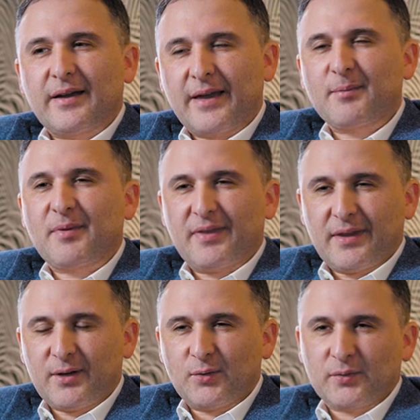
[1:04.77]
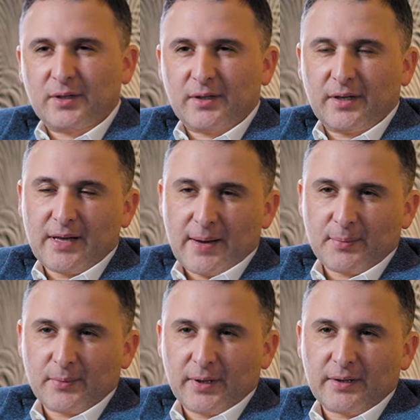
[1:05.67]
am the owner and
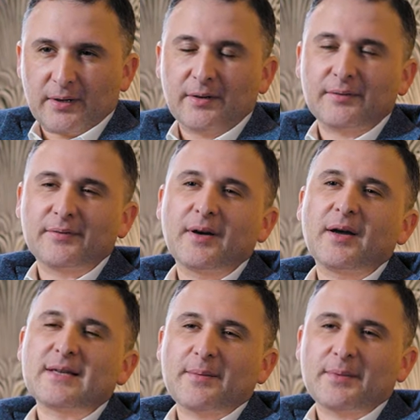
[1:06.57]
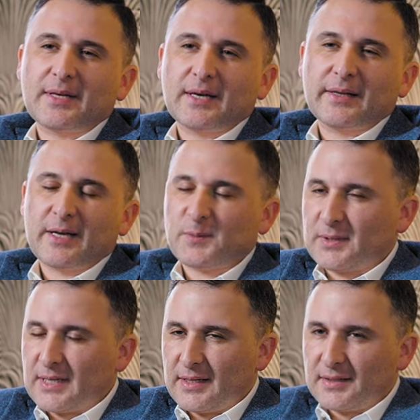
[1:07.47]
operator of DaMikele
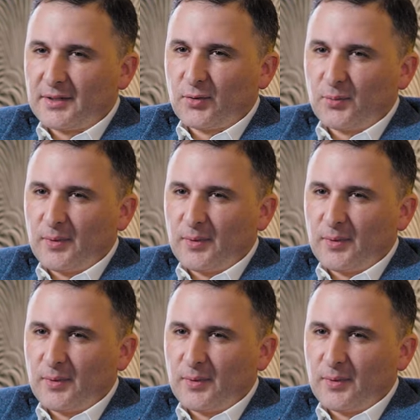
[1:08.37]
Hospitality Group.